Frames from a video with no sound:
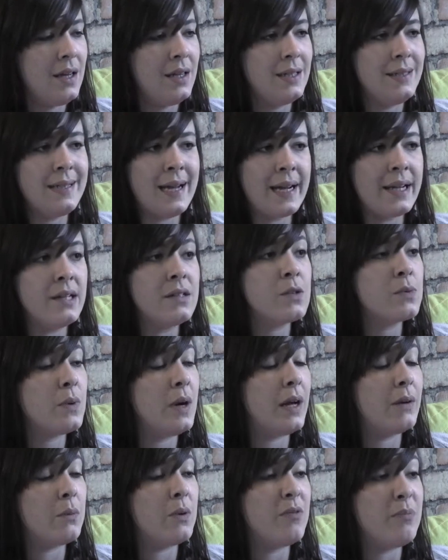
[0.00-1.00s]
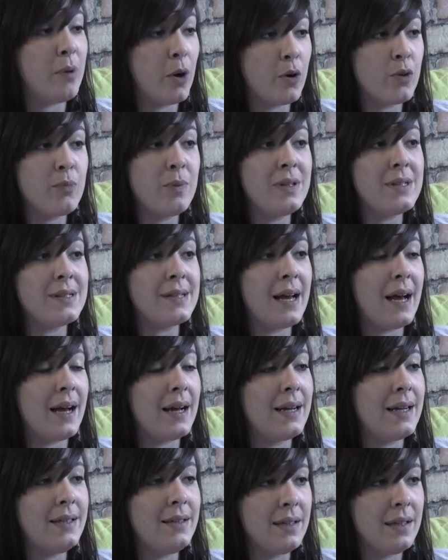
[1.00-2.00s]
Nights when we've both been sat
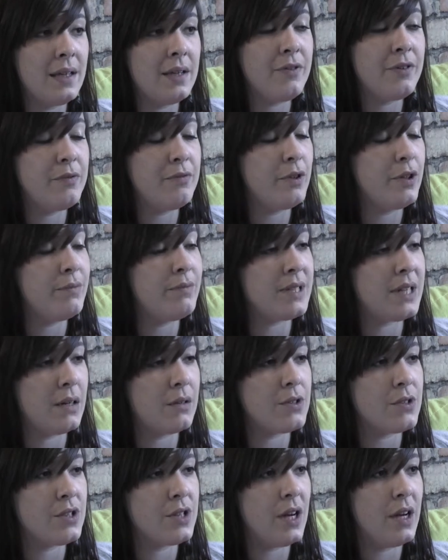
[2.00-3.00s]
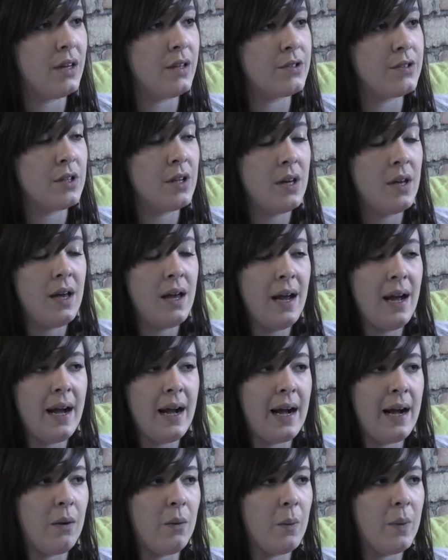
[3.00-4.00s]
in the living room downstairs
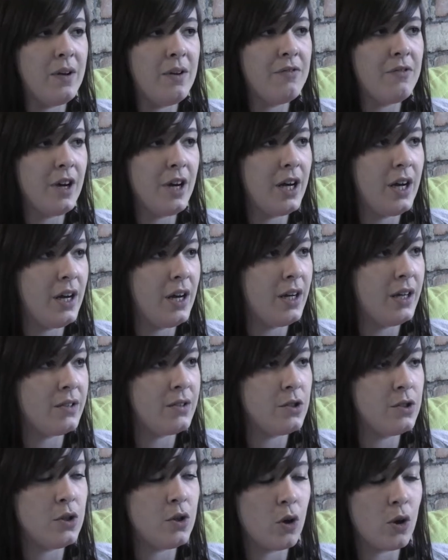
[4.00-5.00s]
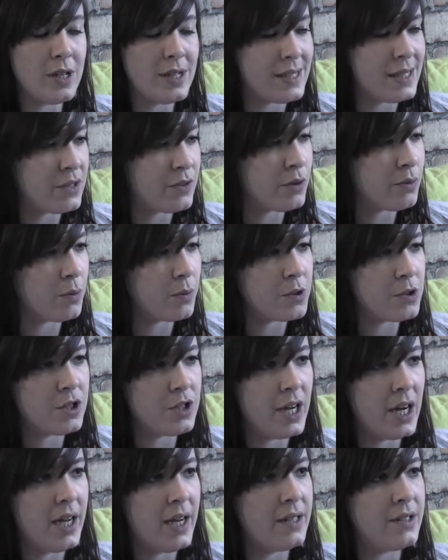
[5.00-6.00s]
and we've heard noises from
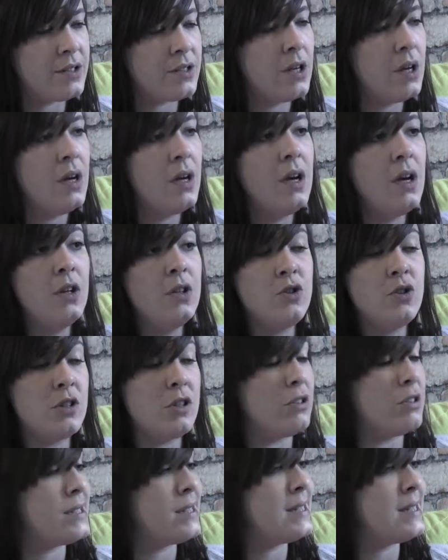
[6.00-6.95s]
upstairs, doors